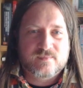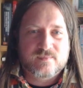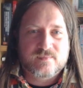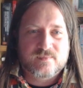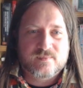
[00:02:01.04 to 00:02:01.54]

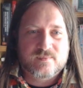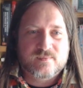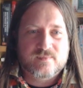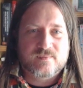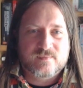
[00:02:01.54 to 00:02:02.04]

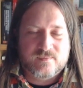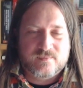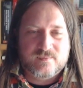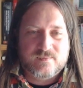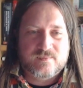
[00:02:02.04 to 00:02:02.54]

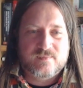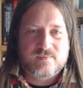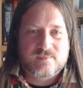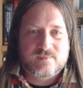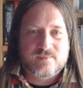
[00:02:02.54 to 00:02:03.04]

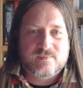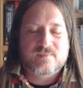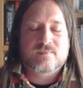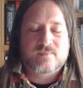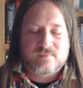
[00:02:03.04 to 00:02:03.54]

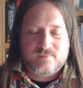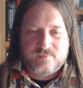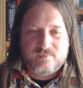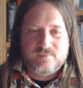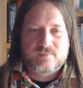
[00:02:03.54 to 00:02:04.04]

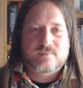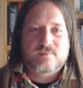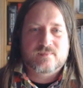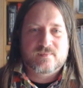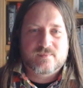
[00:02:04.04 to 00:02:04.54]

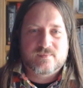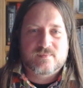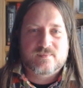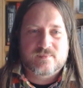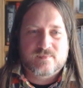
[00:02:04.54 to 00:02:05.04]

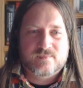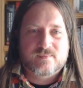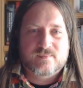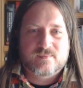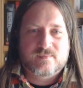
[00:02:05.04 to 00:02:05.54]

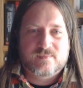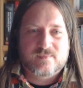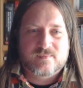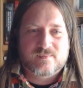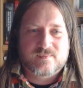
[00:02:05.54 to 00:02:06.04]

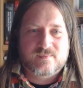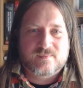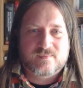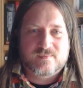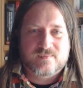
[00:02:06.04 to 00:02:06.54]

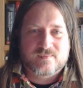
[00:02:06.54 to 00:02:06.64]
(silent)